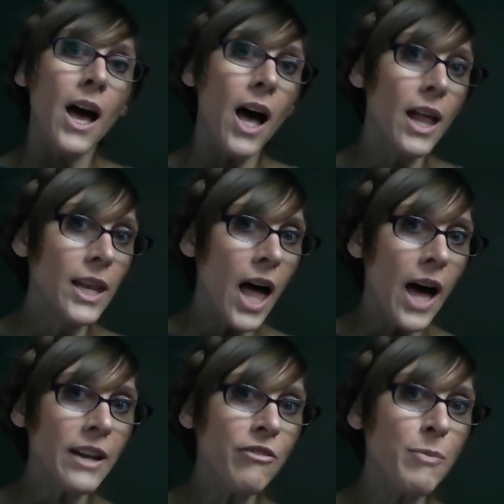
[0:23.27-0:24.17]
A
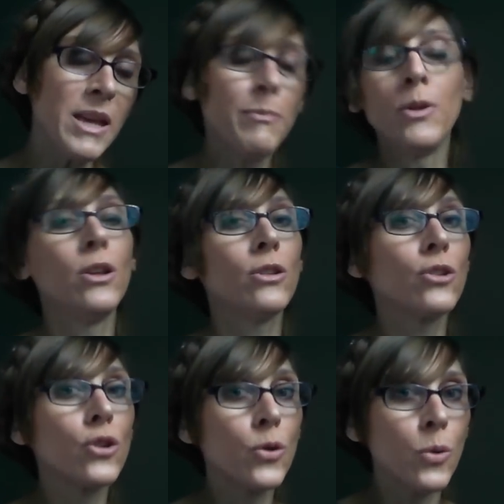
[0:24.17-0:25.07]
lot of people
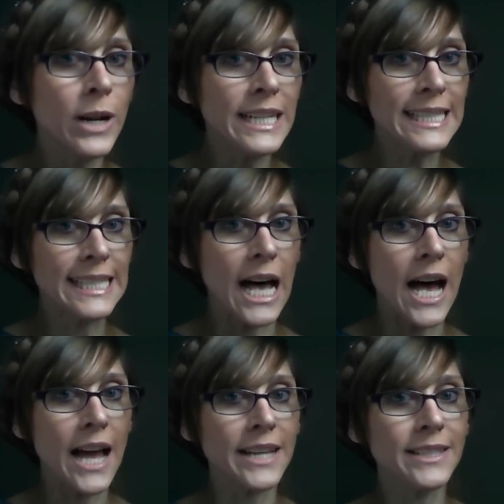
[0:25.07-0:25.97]

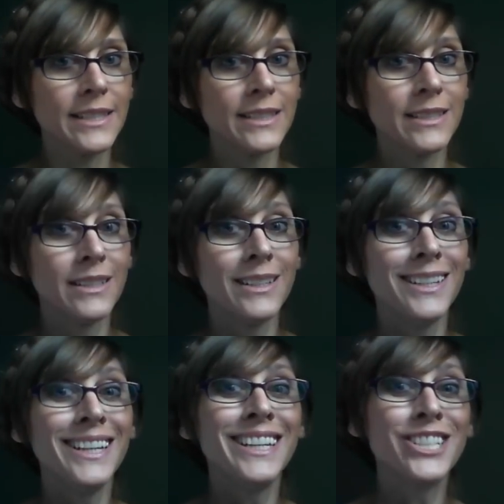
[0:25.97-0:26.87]
criticize
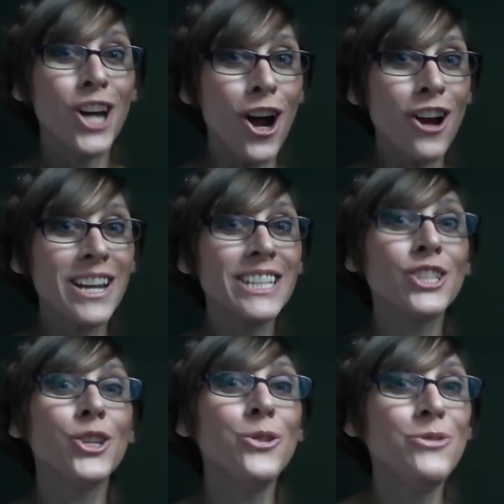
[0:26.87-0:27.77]

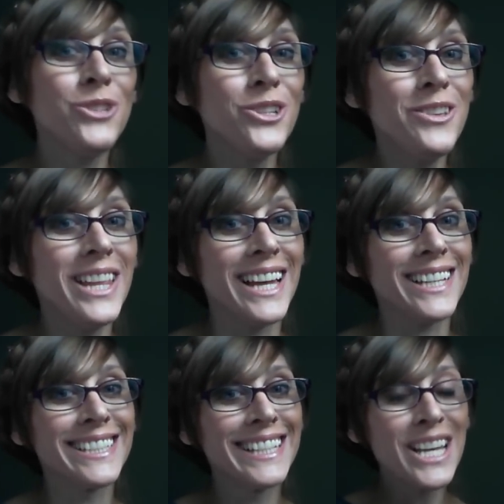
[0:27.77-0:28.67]
targets who do
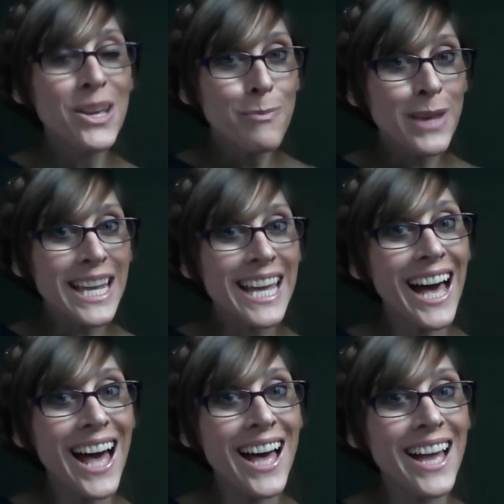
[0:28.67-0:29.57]
this
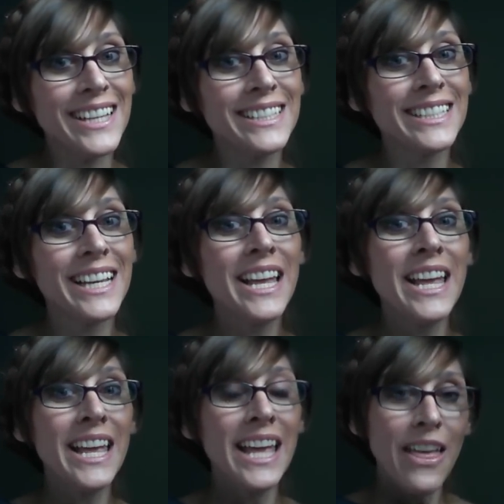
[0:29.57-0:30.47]
because
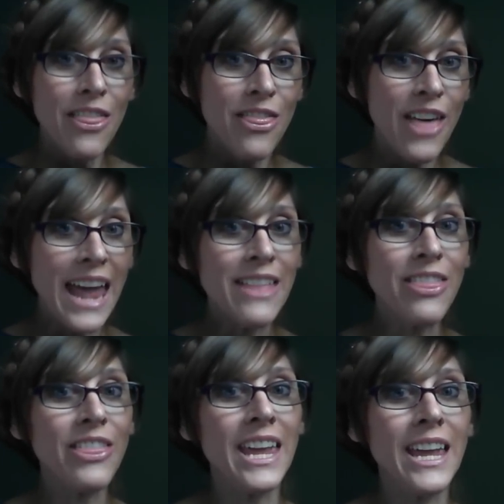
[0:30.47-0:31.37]
they
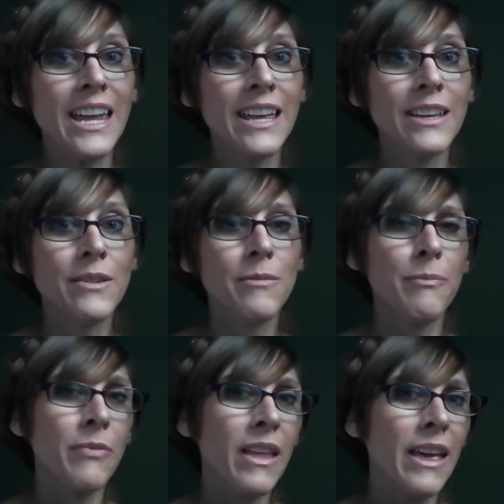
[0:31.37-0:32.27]
think
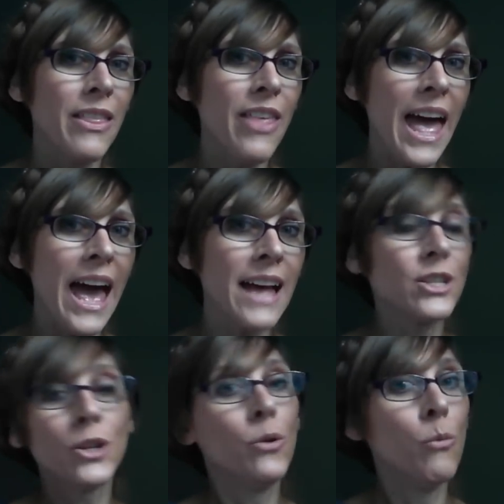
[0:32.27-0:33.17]
that
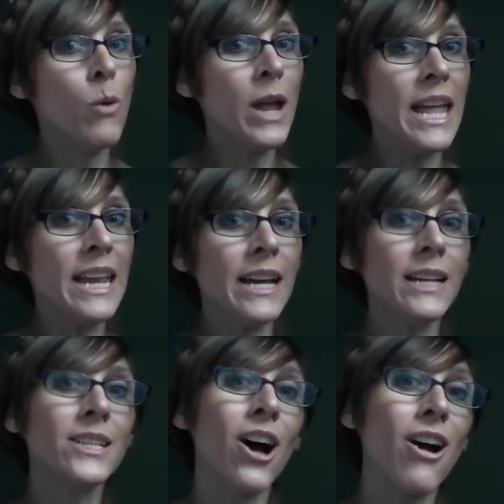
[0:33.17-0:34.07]
when a
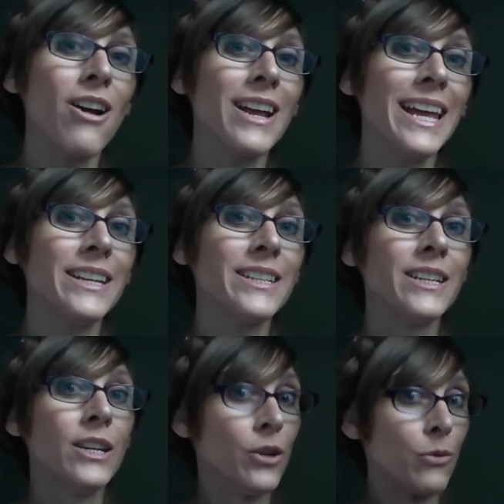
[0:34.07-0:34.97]
target
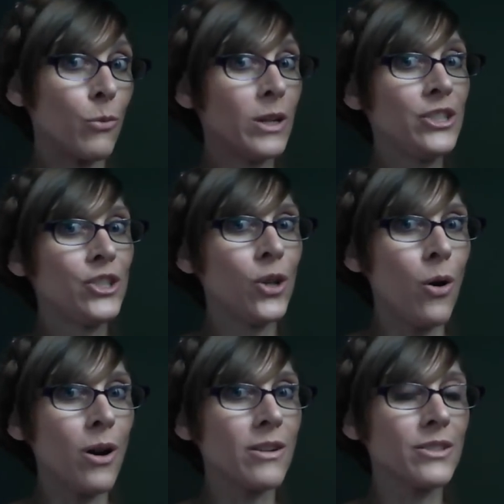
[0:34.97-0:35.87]

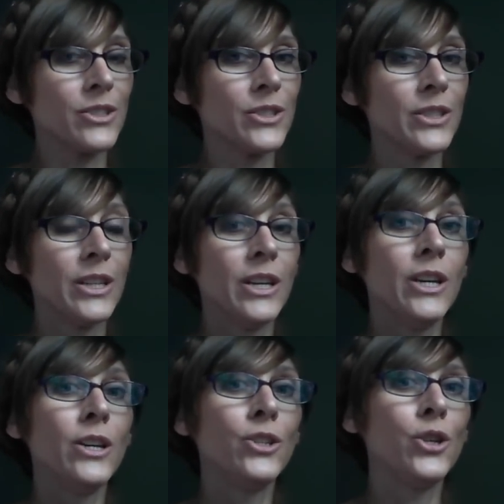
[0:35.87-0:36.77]
resorts
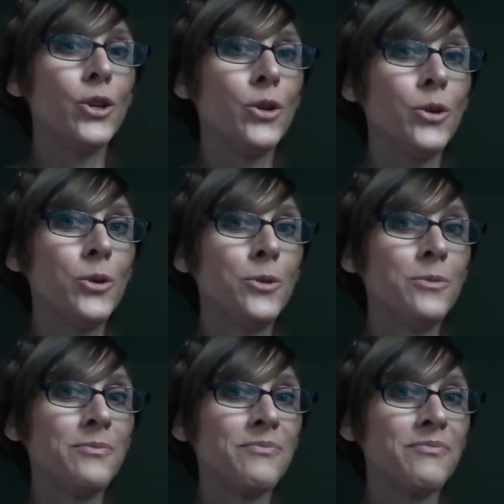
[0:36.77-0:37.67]
to